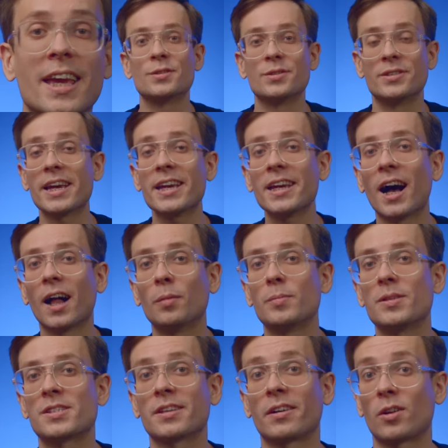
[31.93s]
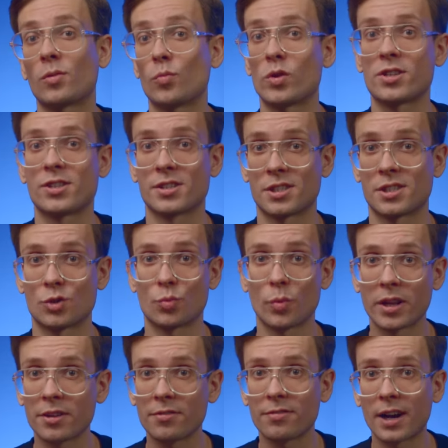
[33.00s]
Today, I'll be starting with just
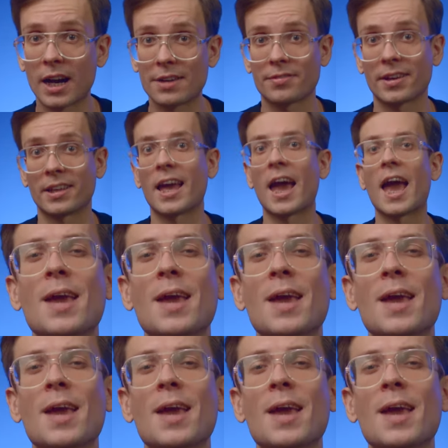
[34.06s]
25 and